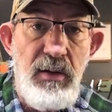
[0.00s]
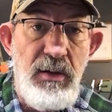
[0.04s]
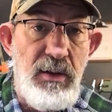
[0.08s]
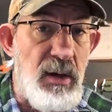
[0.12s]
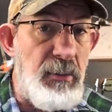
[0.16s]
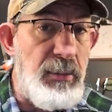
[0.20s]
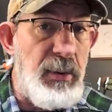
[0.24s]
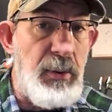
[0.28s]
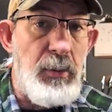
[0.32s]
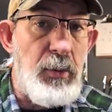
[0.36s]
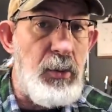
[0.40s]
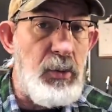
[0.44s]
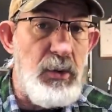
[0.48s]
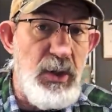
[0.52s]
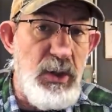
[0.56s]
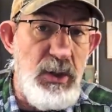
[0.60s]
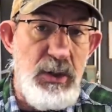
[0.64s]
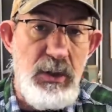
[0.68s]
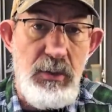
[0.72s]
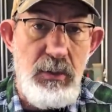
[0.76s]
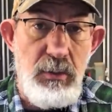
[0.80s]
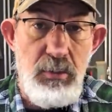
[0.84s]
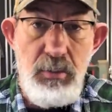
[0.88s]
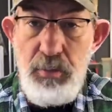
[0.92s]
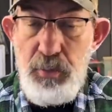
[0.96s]
And some people were
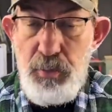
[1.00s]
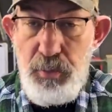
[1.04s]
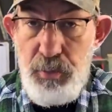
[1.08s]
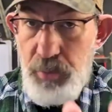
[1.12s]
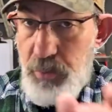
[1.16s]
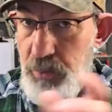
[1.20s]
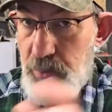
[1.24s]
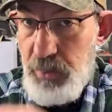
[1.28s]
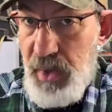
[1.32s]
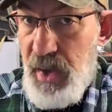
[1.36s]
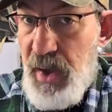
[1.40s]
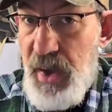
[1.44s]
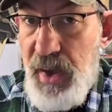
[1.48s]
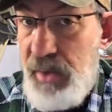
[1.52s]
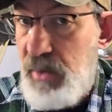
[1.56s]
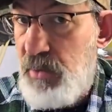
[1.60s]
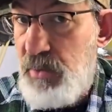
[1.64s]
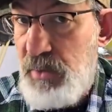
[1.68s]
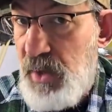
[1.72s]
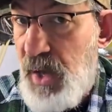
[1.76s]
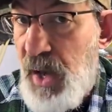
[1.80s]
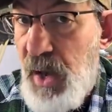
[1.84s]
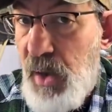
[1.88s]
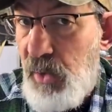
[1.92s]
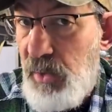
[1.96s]
just
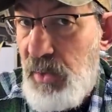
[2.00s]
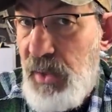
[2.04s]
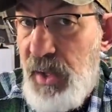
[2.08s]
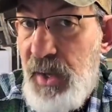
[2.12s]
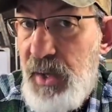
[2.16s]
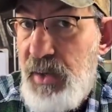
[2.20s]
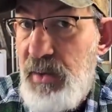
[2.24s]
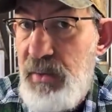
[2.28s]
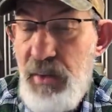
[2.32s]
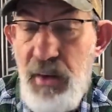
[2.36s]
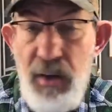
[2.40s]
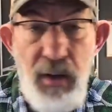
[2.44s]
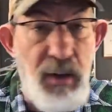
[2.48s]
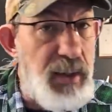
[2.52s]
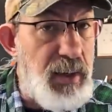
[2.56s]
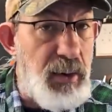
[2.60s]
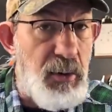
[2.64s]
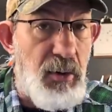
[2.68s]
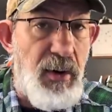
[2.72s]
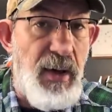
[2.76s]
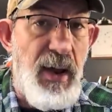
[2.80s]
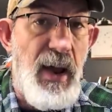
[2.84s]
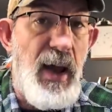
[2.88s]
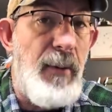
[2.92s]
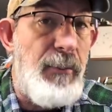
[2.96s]
got the outline done and they
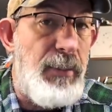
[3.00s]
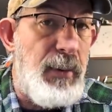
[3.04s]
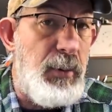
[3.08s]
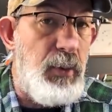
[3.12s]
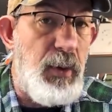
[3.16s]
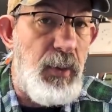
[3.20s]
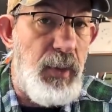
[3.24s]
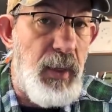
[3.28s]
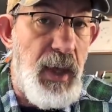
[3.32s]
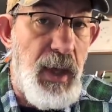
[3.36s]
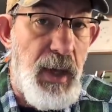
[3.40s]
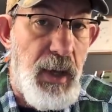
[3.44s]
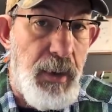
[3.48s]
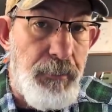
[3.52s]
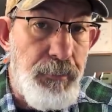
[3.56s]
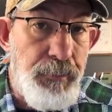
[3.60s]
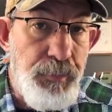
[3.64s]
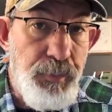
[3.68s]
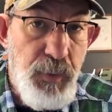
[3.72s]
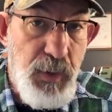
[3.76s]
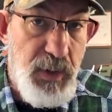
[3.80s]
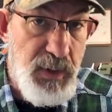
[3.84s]
were happy with that.